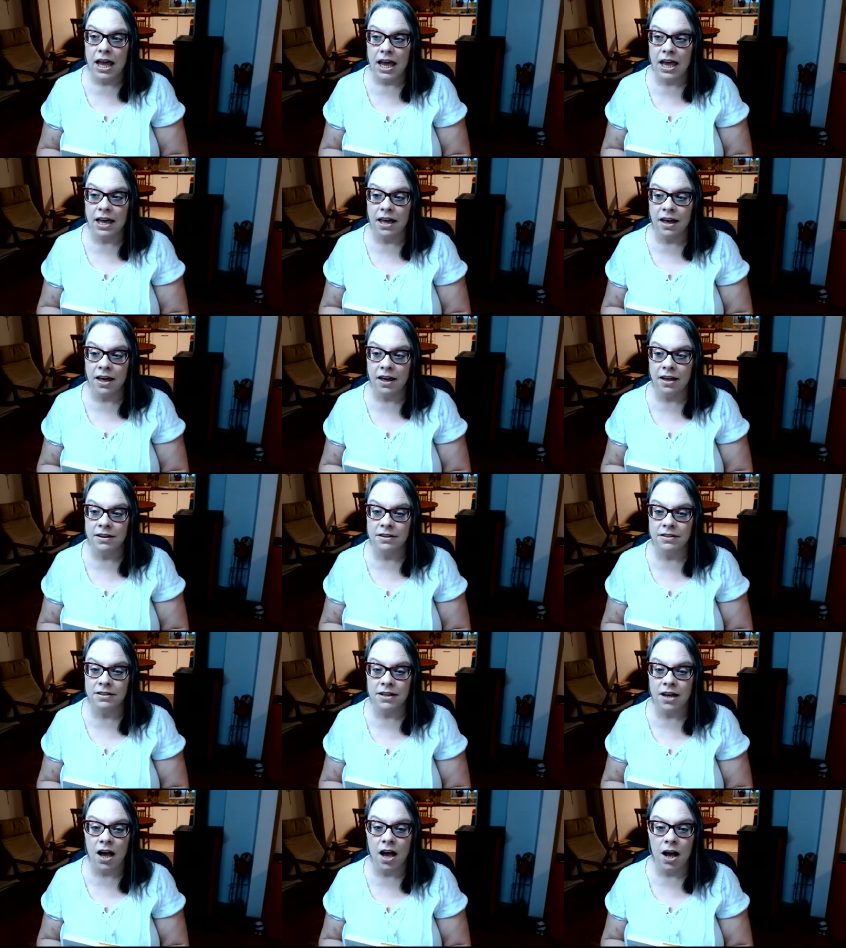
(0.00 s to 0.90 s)

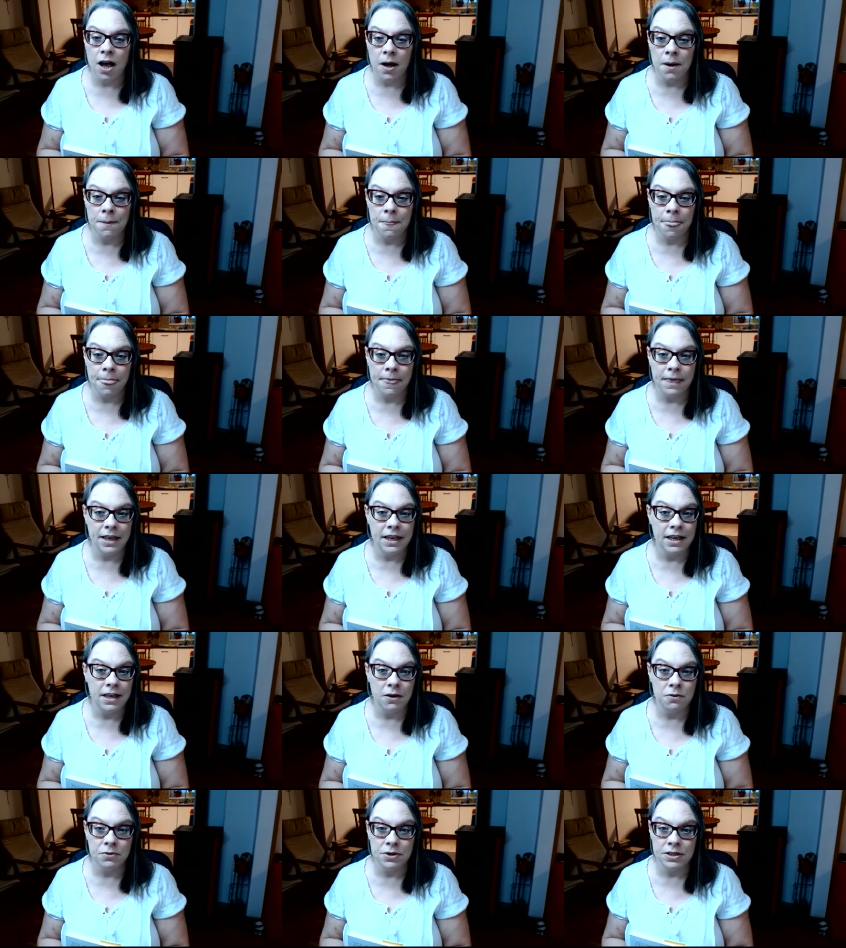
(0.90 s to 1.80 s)
And um,
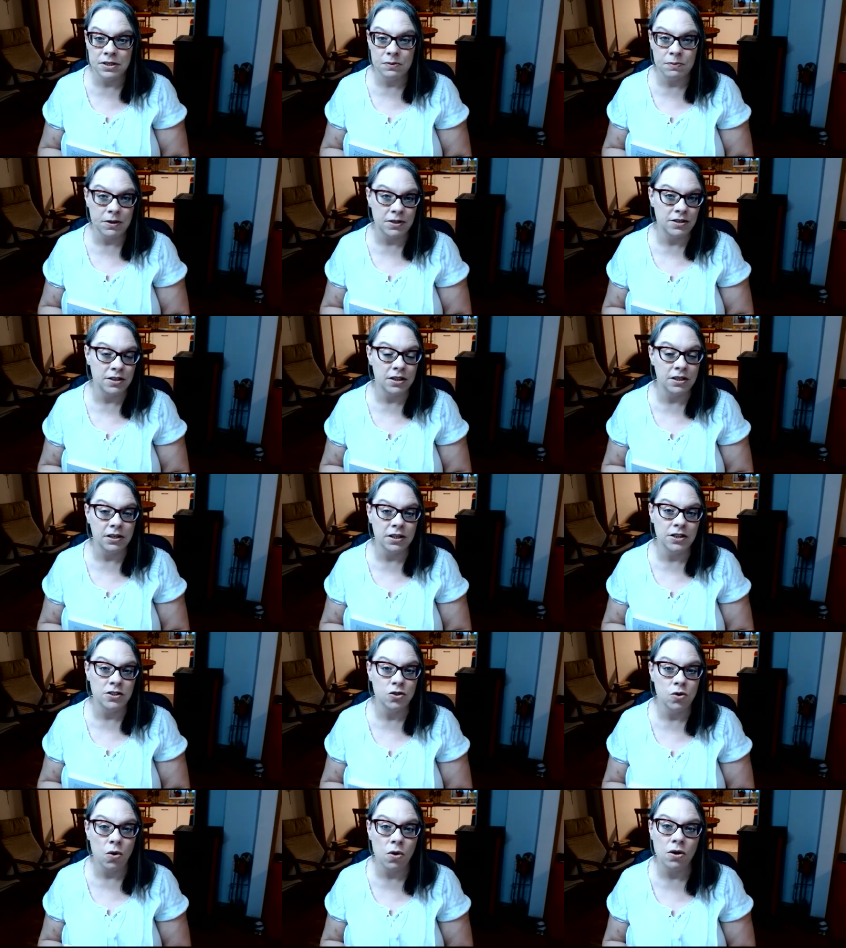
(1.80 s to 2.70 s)
he was
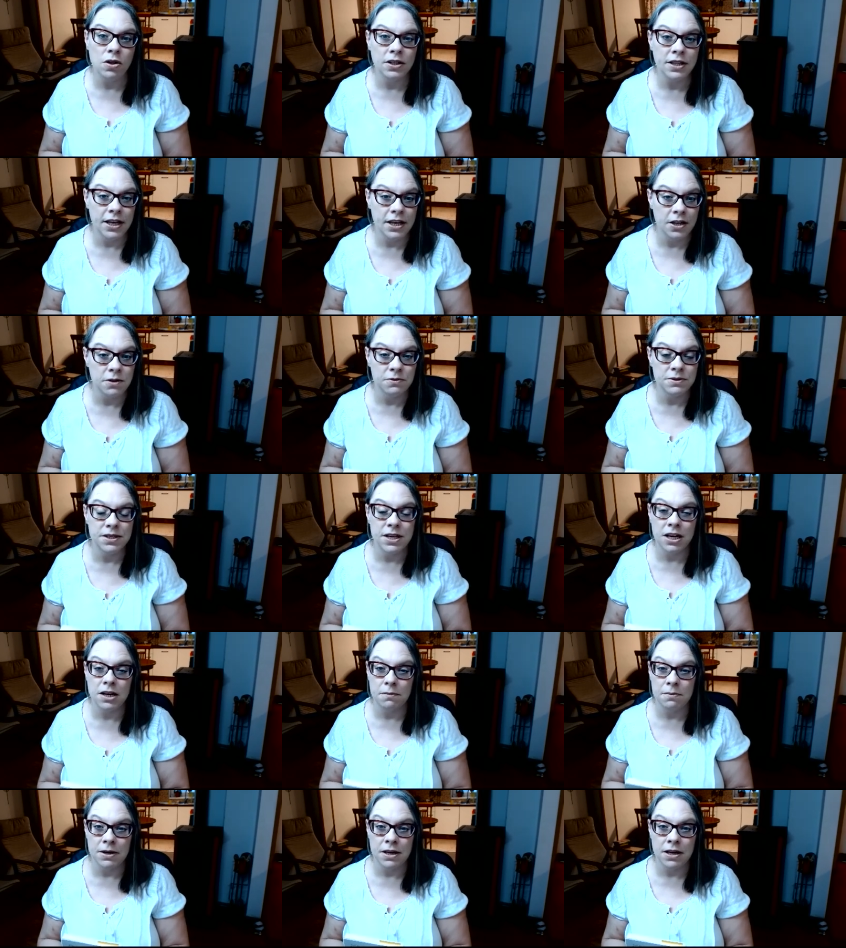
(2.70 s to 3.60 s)
basically told that he was
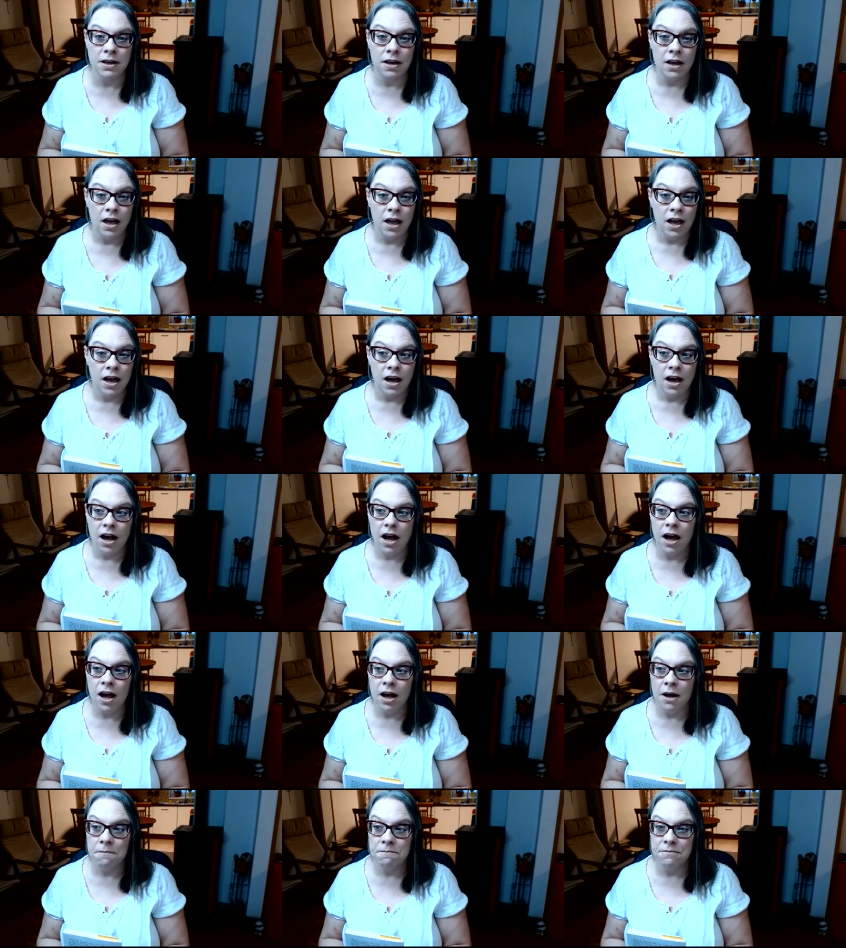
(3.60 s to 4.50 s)
going to be,
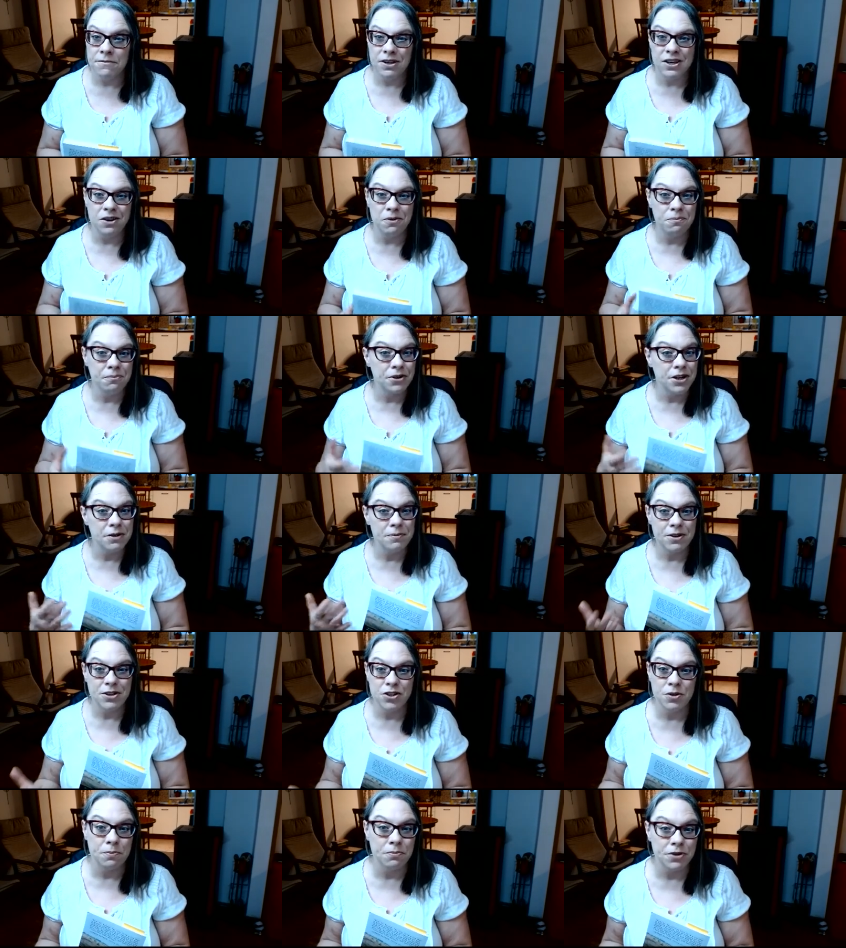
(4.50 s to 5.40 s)
um, you know, pretty
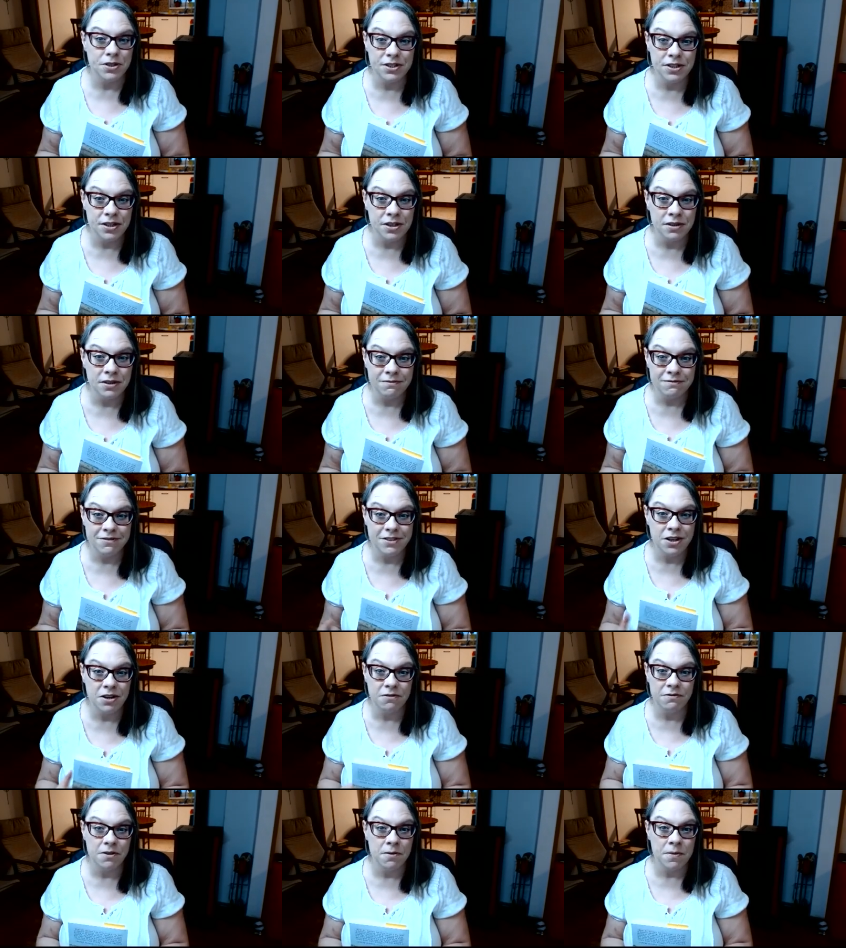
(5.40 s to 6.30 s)
much in prison,
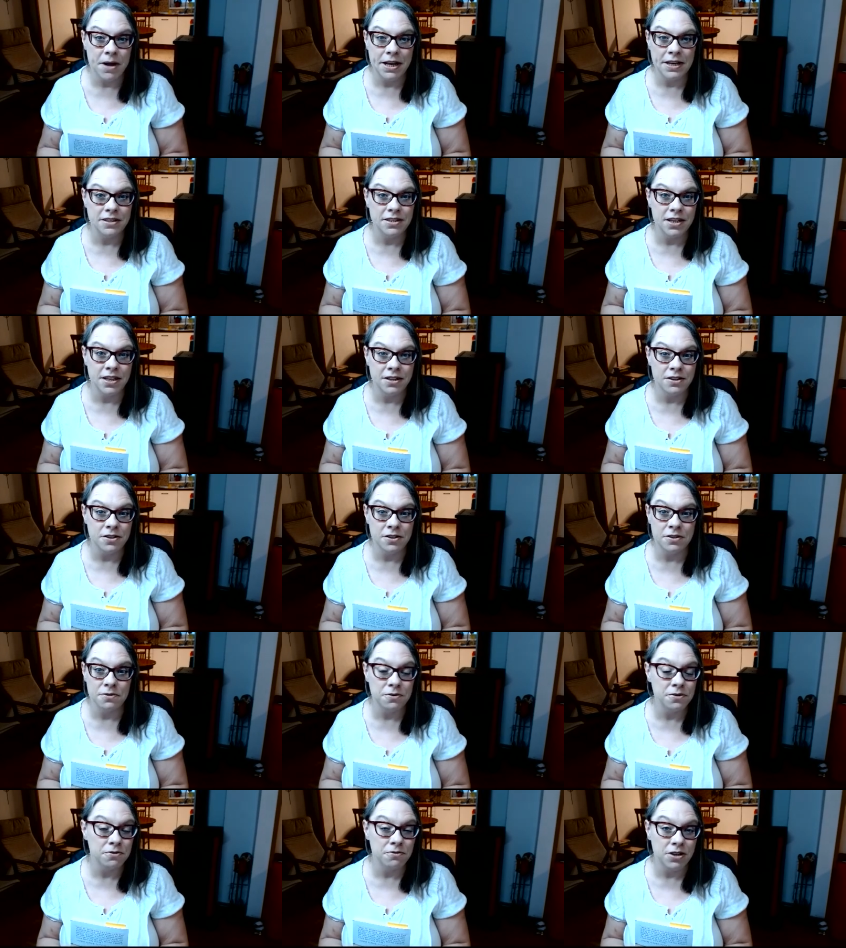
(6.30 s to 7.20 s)
you know, from 18
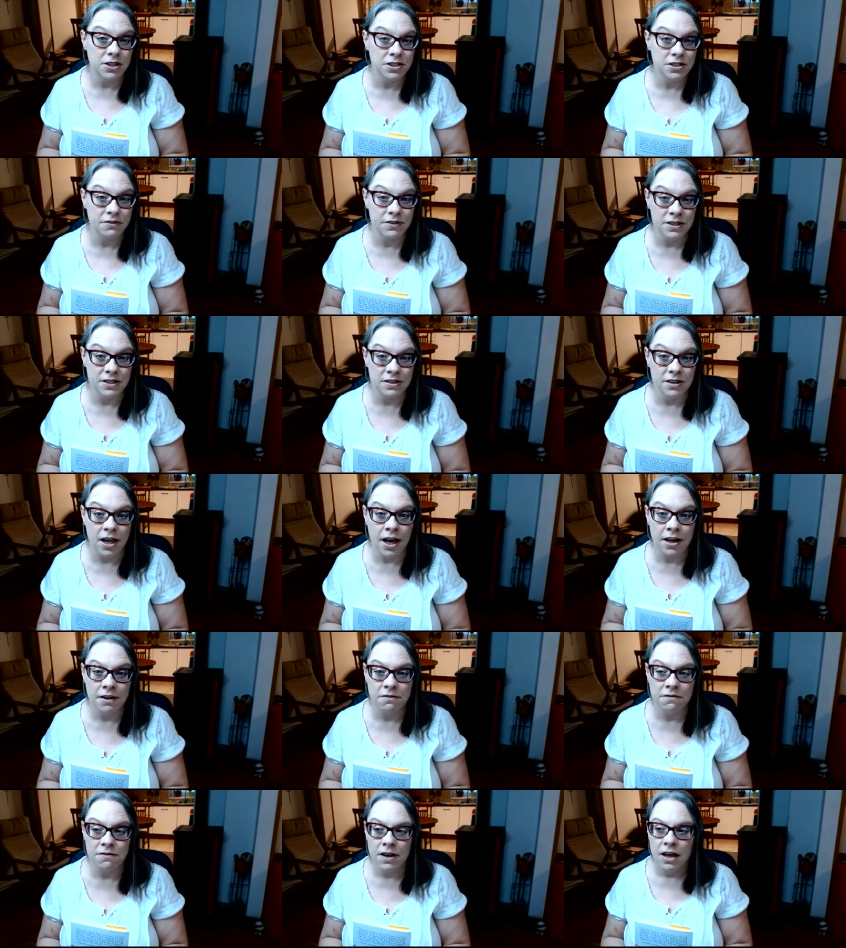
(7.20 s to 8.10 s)
through the rest of his
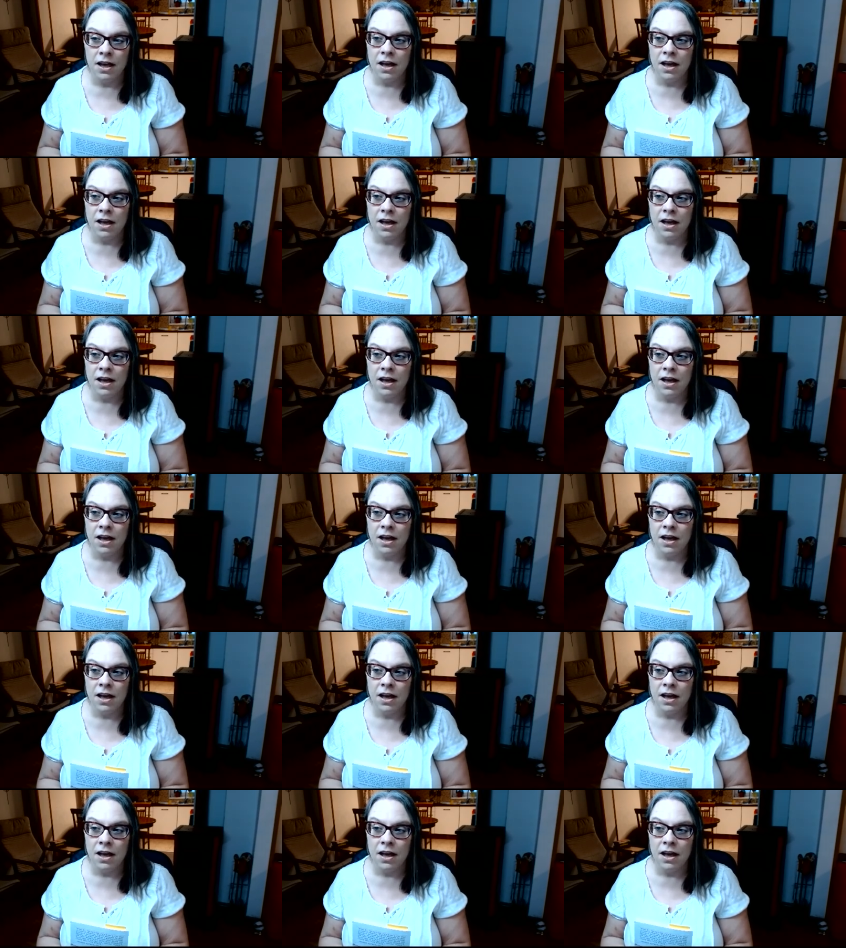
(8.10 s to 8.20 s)
life.